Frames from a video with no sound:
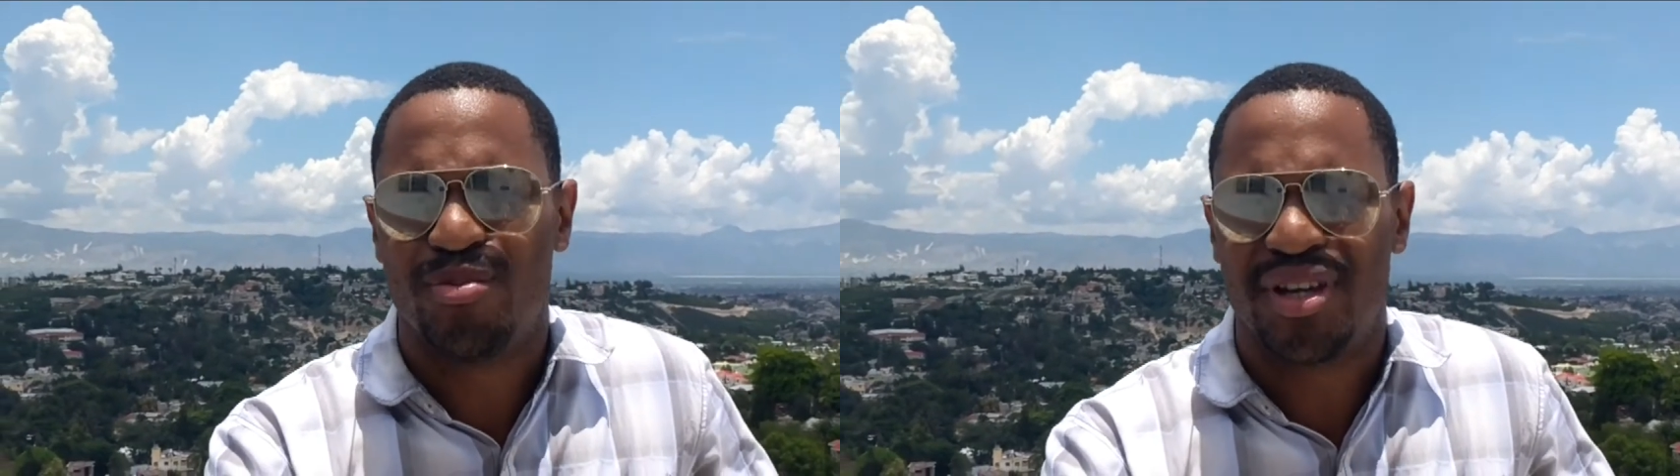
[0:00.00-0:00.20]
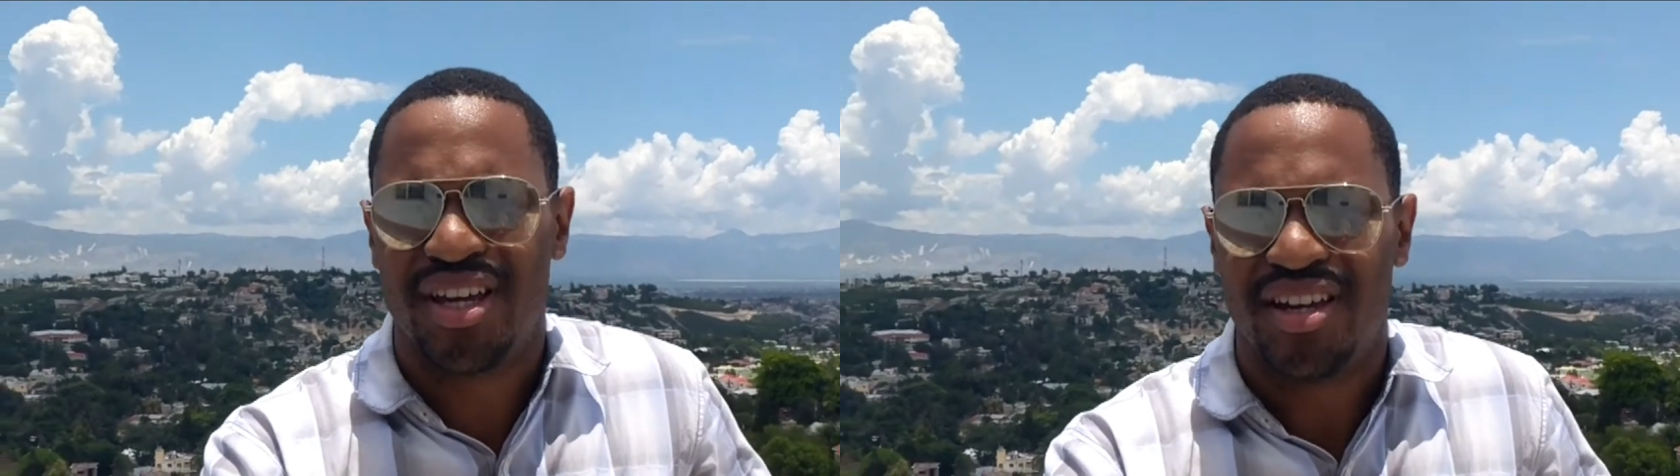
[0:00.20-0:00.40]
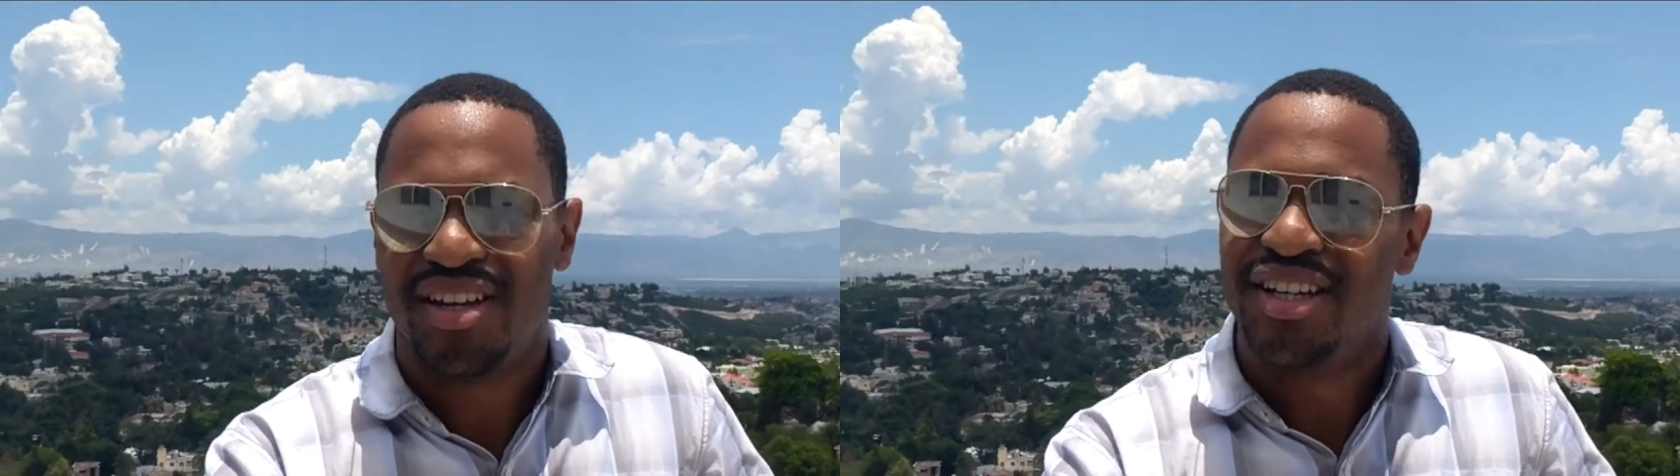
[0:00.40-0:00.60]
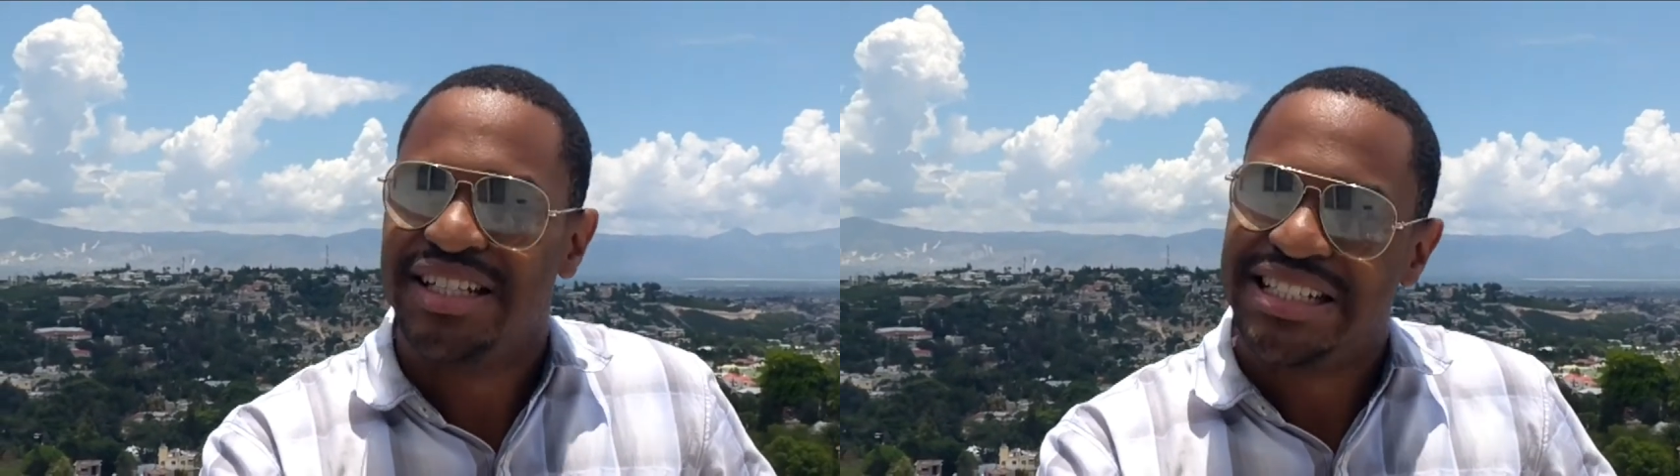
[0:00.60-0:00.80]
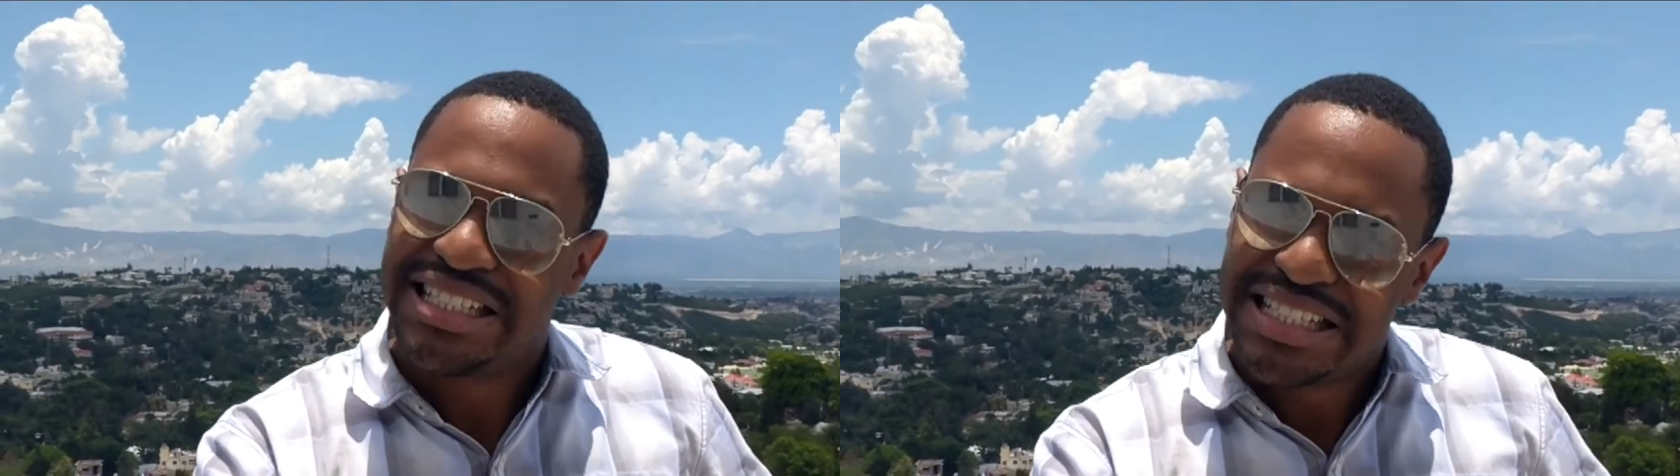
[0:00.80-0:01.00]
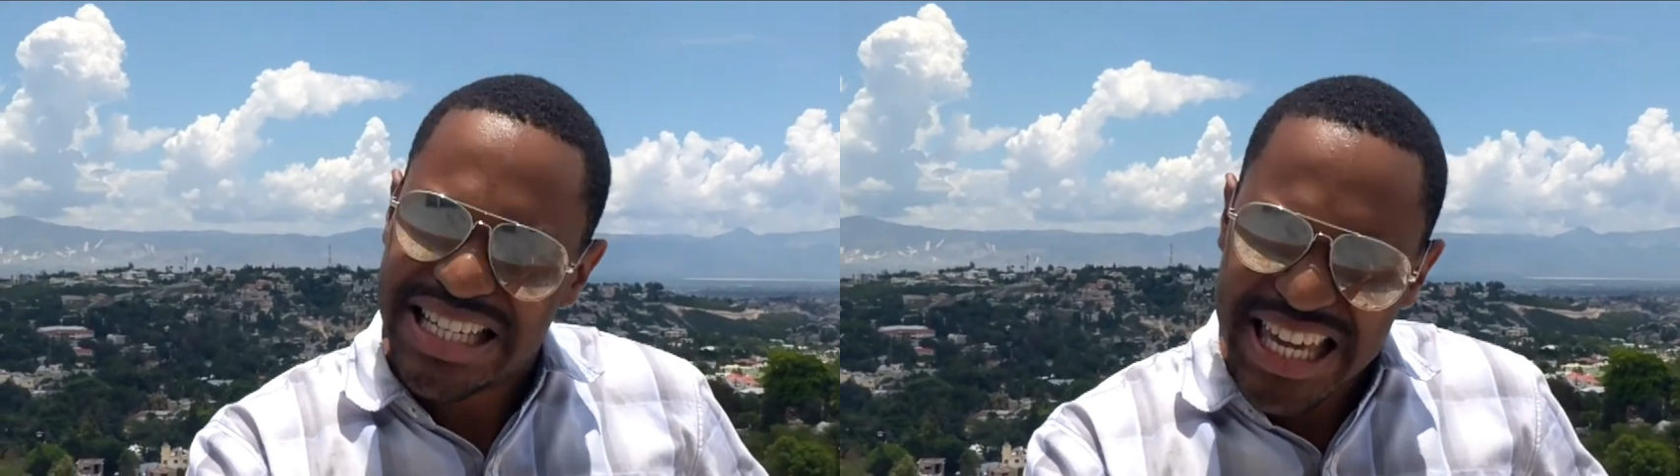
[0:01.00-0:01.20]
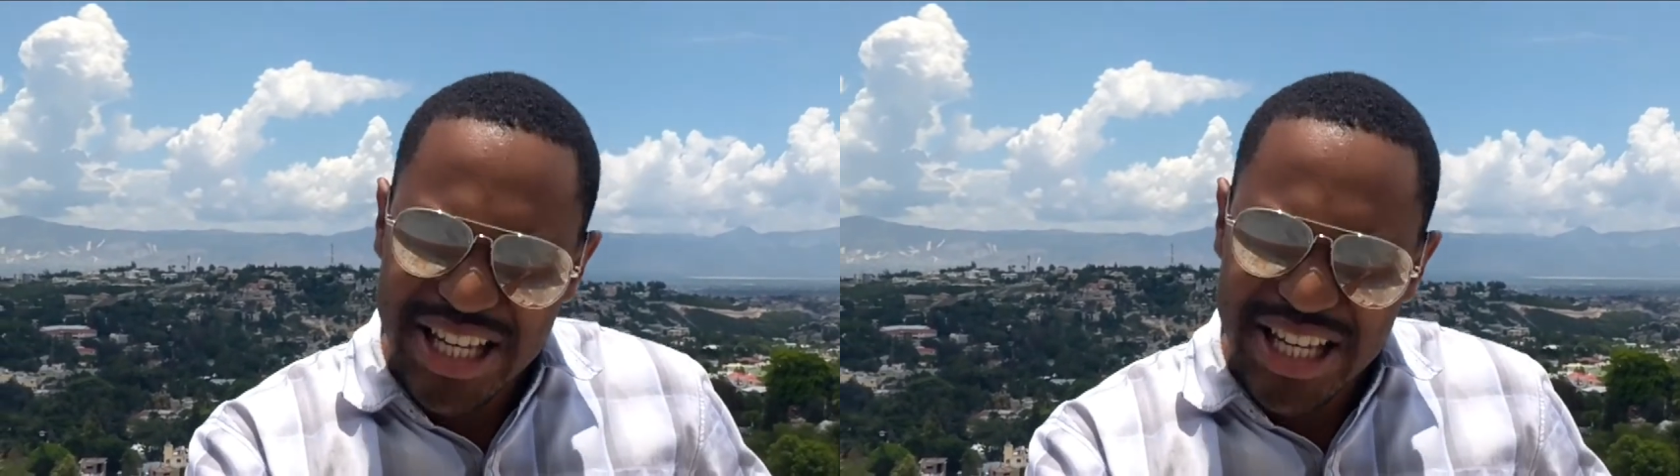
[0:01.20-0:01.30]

McGee.